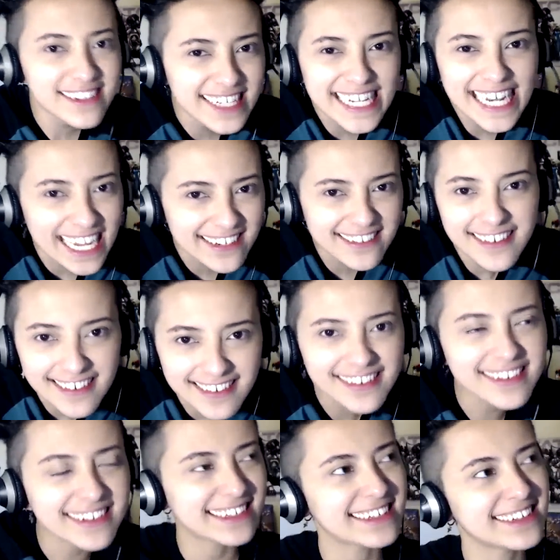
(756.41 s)
teenager
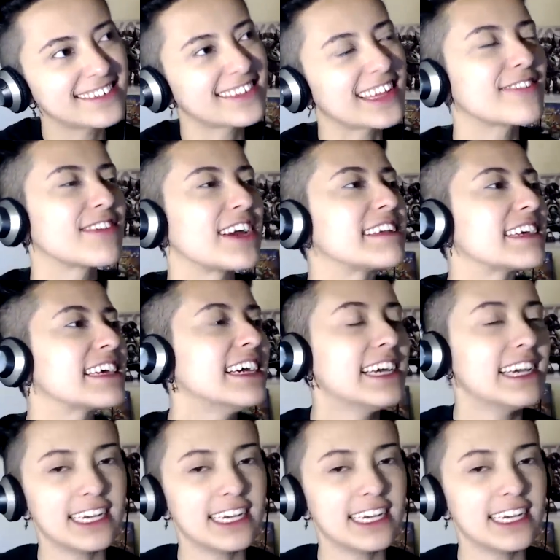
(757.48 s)
and he's like ready,